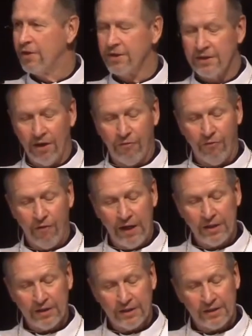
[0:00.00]
the self
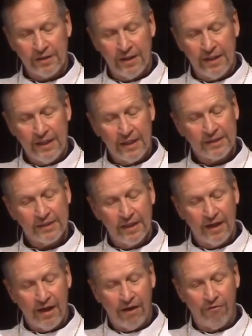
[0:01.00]
righteousness
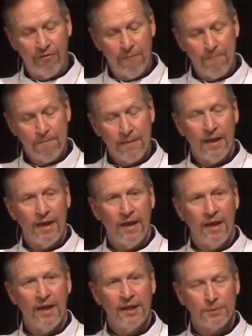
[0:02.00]
of
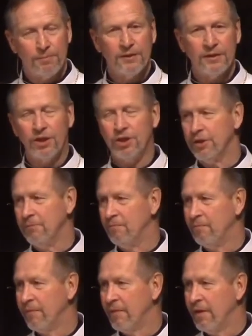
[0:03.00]
his position.
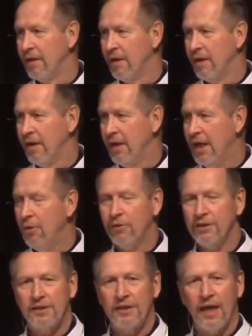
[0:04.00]
He
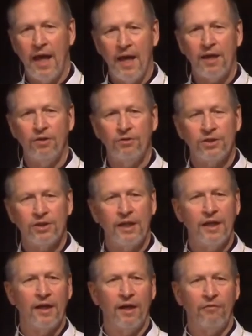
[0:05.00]
was the head, you
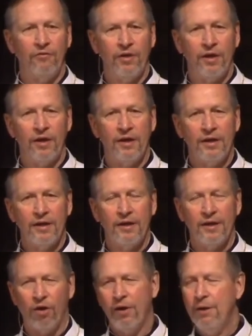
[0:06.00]
see, of the,
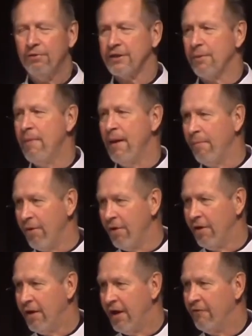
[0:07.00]
or he was a member
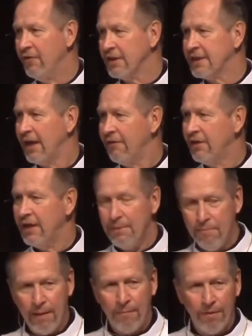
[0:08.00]
of the 70
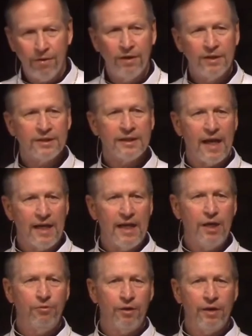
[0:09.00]
member
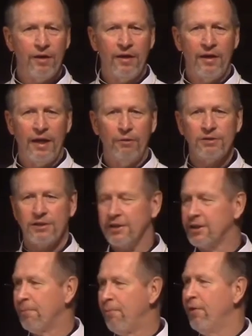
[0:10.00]
Sanhedrin. It was the
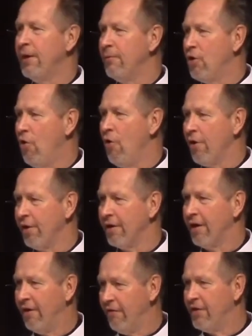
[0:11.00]
Supreme Court
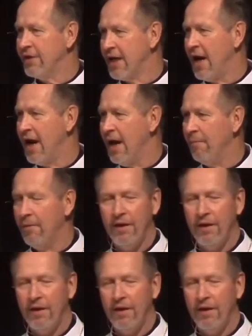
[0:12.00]
of the time,